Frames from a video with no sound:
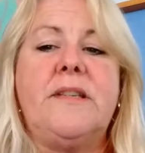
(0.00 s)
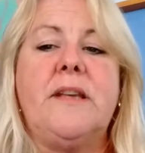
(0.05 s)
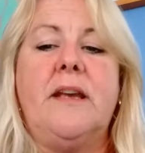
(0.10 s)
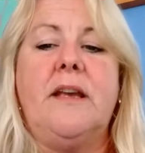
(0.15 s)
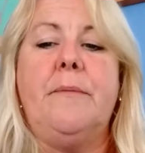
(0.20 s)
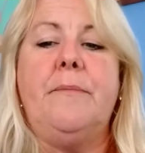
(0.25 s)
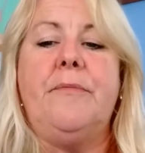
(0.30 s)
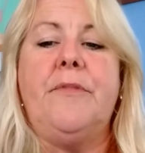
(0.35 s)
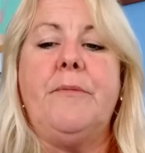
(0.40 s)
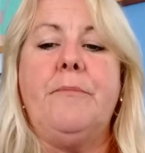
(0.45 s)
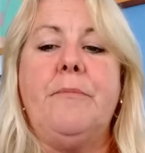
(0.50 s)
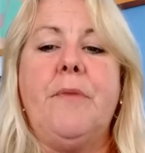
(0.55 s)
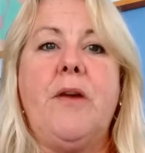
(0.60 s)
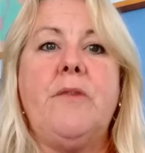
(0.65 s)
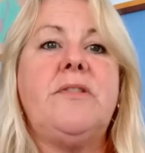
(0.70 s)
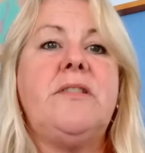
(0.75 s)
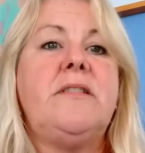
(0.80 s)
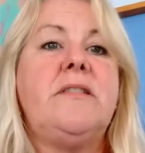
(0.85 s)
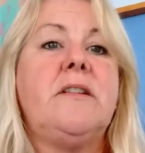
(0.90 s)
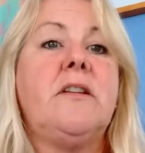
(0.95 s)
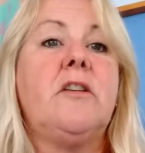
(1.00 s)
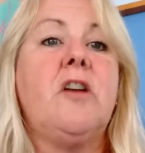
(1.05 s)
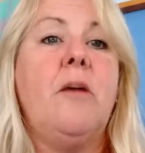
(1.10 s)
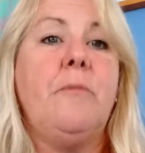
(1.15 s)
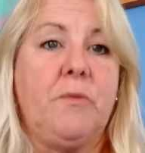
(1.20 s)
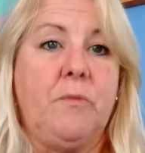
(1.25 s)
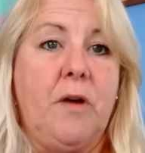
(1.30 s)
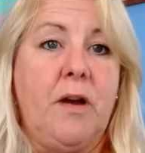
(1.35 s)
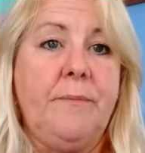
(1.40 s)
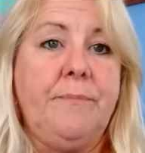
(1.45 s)
The most
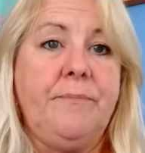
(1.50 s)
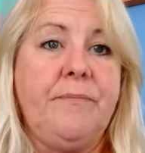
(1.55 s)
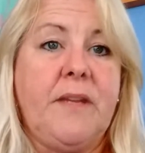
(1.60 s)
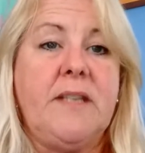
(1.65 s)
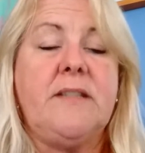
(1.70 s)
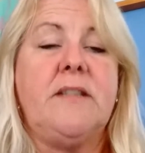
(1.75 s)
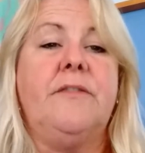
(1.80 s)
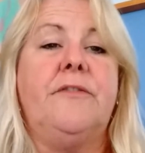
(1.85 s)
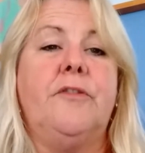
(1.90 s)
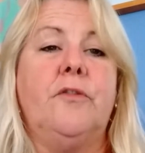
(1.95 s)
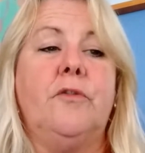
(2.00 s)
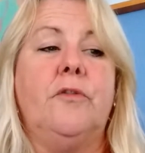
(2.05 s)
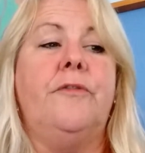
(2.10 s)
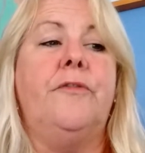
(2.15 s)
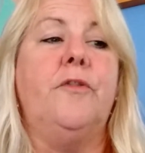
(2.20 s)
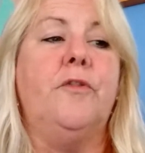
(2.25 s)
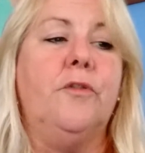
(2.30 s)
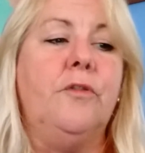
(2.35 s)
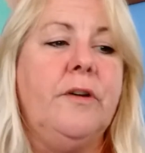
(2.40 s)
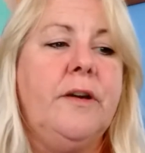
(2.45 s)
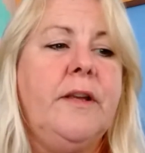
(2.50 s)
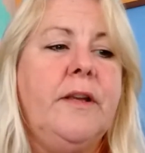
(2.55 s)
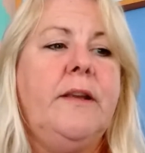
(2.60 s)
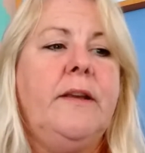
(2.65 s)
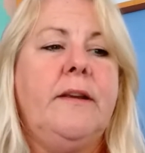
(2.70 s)
common one is the 4/4.